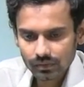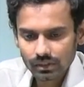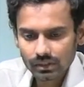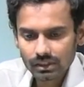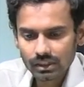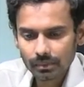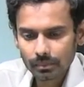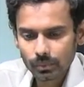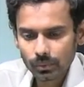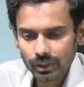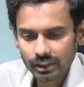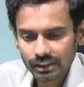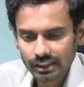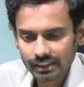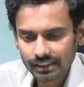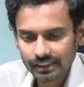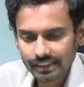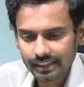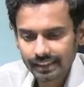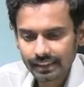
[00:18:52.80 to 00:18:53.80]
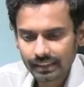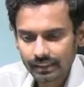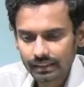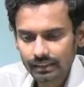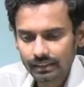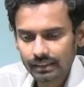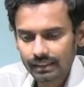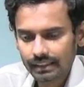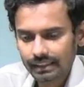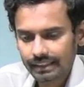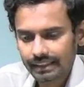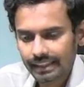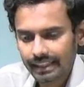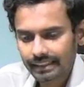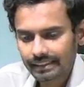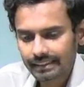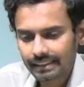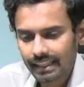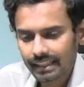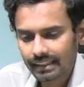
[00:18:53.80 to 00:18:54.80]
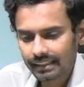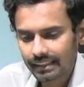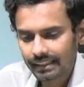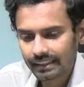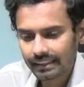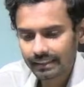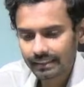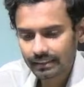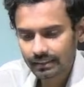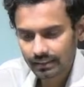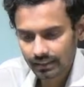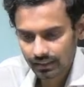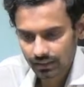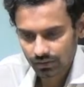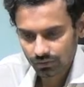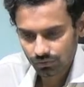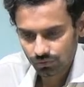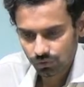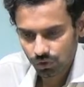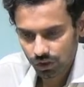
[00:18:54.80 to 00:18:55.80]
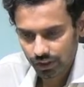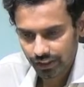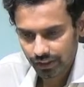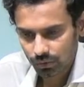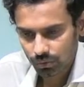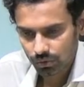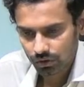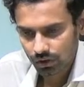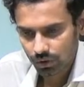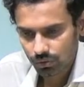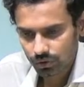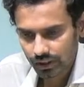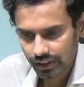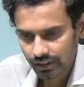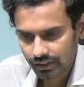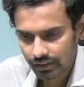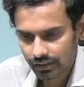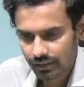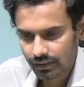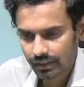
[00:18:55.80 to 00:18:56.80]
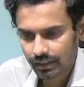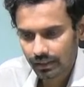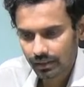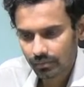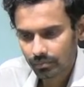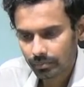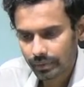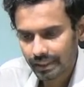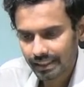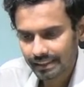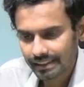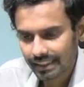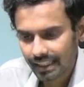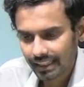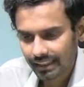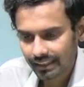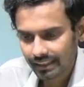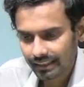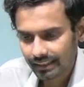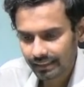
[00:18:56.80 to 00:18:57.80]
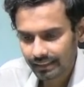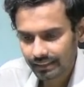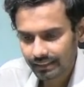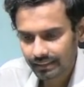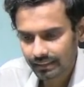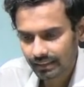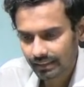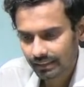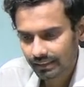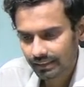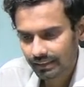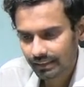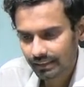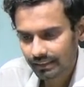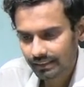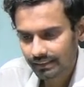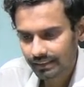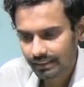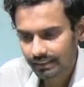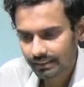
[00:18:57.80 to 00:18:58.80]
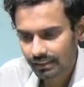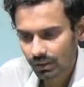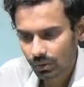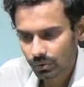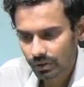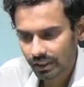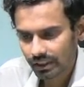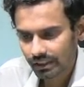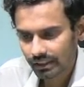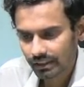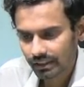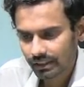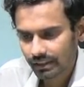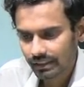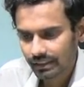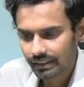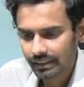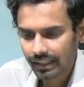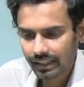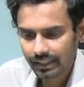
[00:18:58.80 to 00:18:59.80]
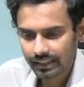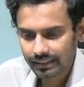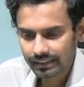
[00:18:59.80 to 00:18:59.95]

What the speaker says: sub question C, A's salary is 42,000, B's salary is 36,000. Can I